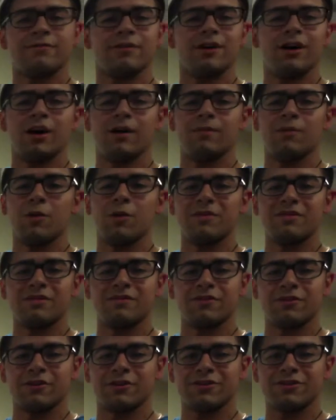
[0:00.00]
moments
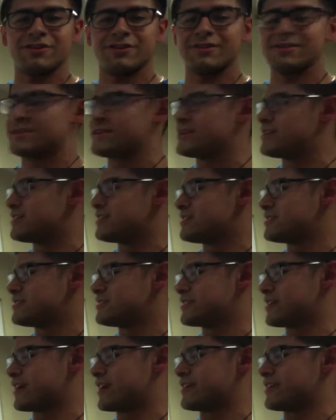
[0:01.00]
of inertias
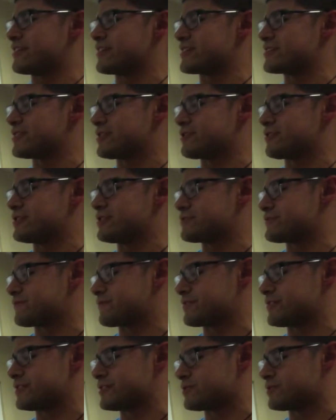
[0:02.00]
to get an acceleration
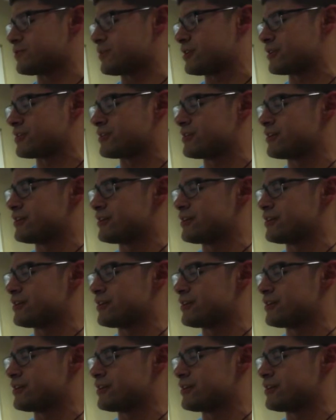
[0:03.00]
for each one.